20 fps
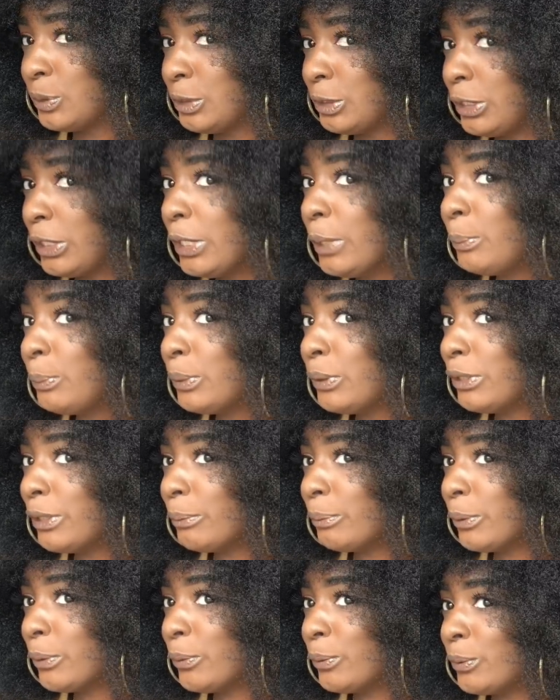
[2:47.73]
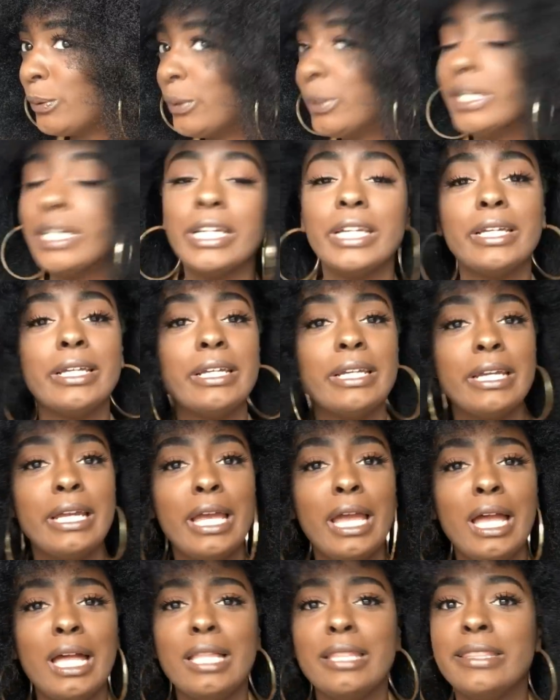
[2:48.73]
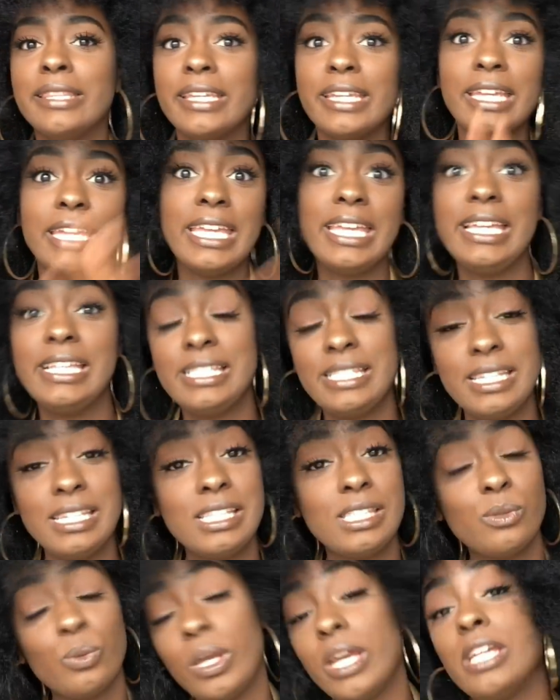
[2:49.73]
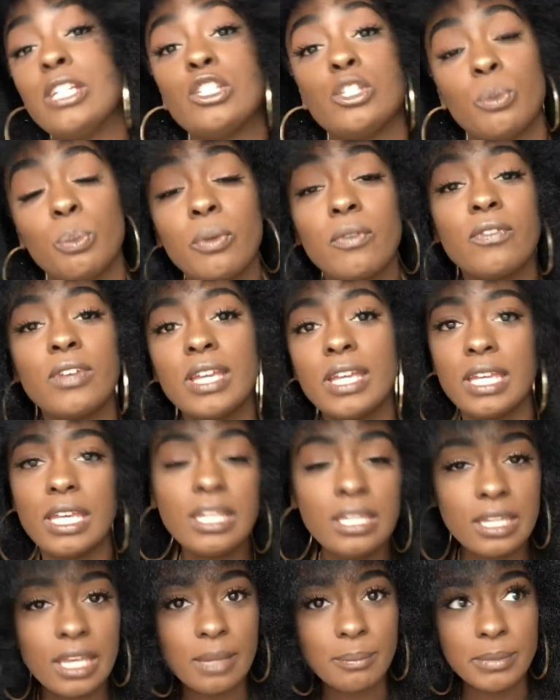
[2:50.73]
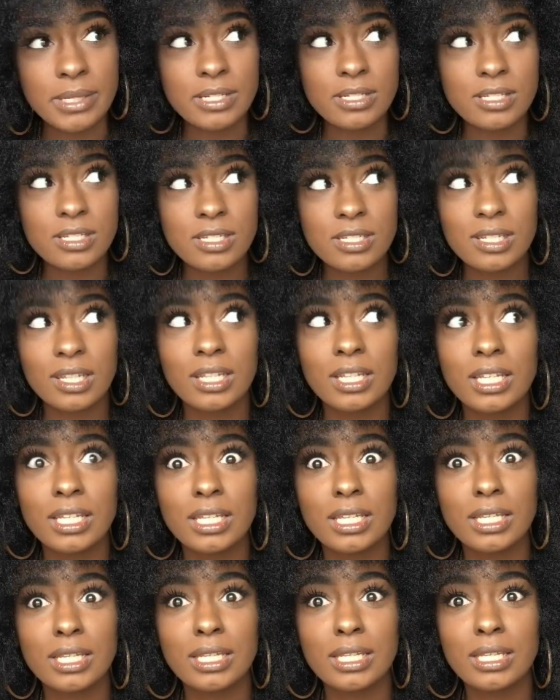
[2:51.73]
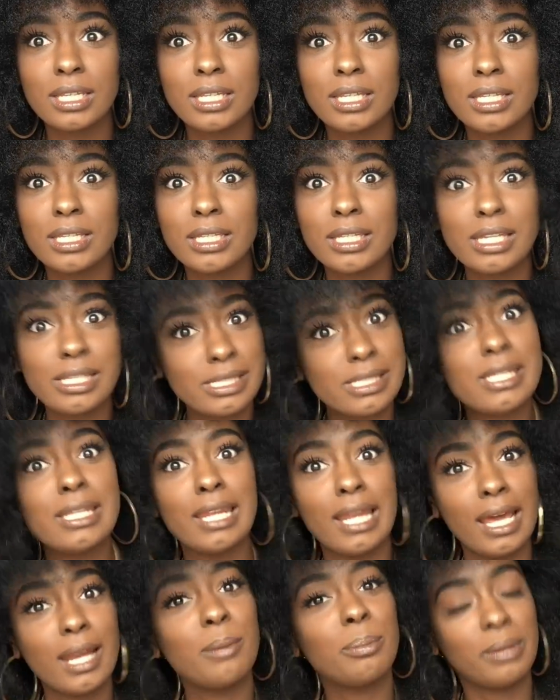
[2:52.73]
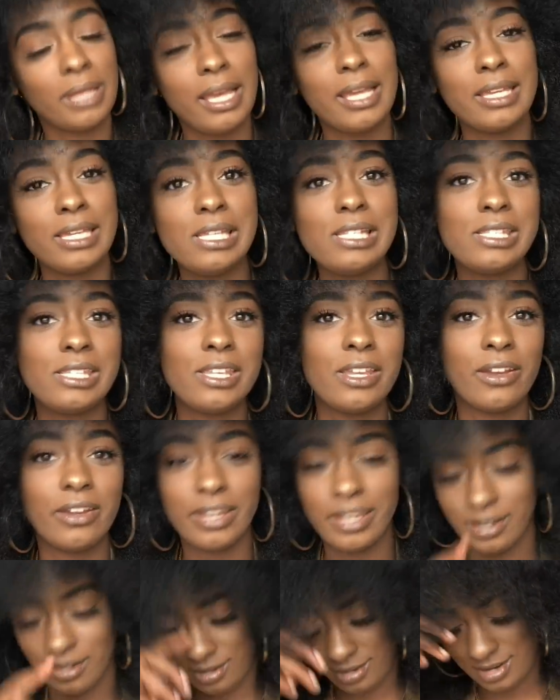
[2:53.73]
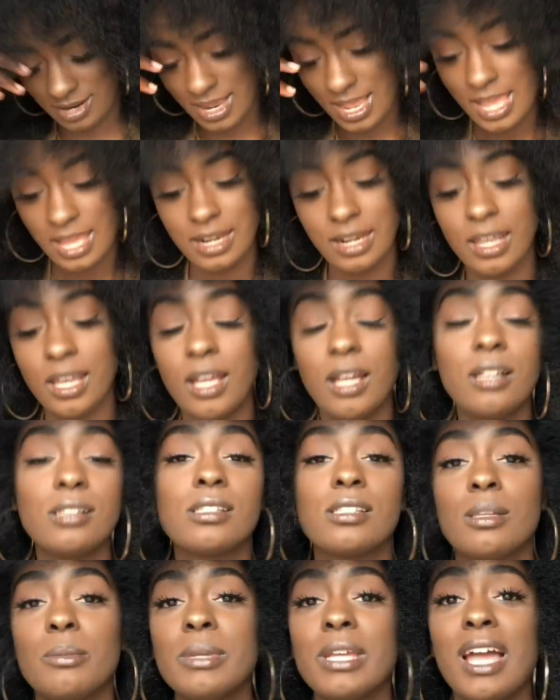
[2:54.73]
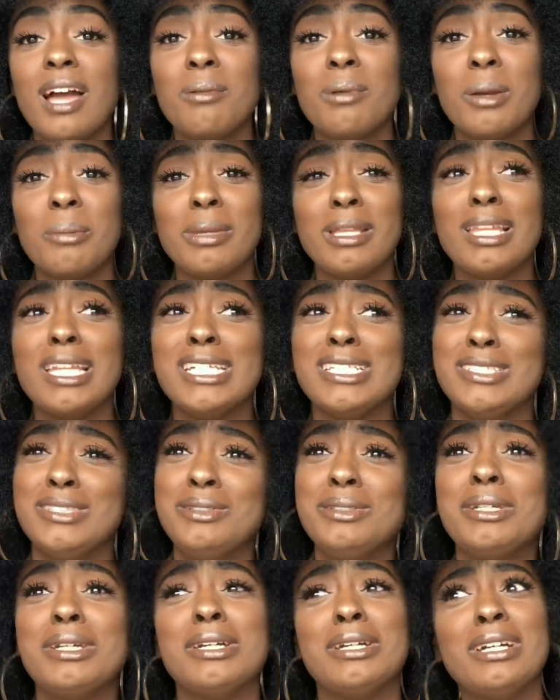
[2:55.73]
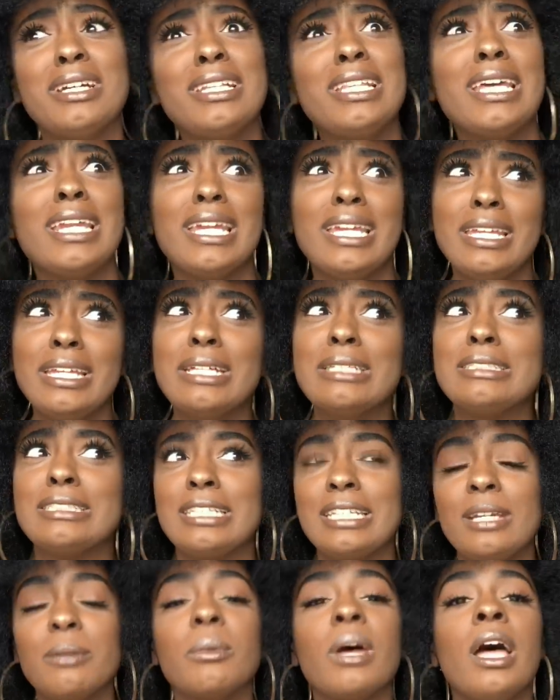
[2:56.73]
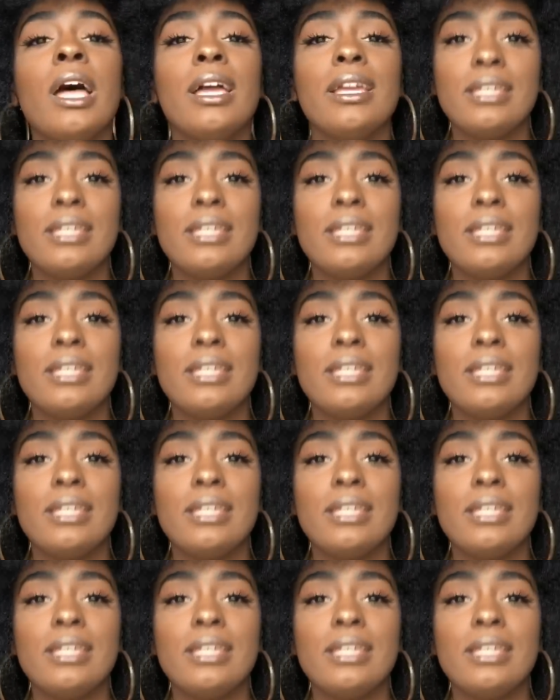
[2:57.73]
Tip number 1. The easiest way to prevent heat damage is to not apply heat to your hair. Now, some of y'all might be like, oh girl, that ain't a tip.